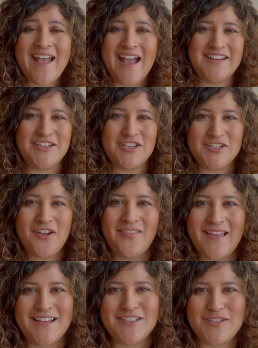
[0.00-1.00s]
And it just got
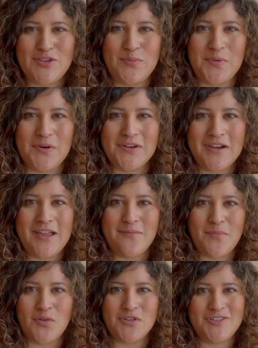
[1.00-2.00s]
like super
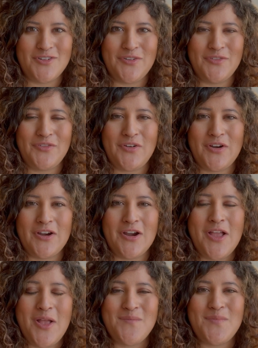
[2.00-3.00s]
emotional
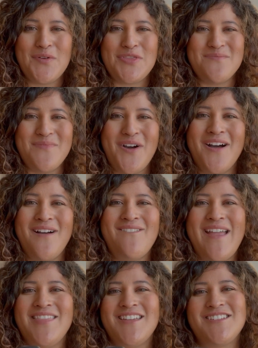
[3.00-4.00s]
for both the
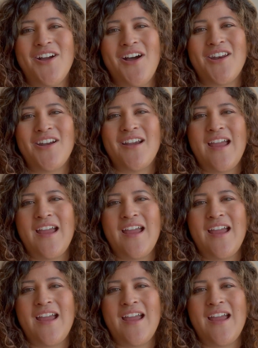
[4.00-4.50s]
mom and the daughter,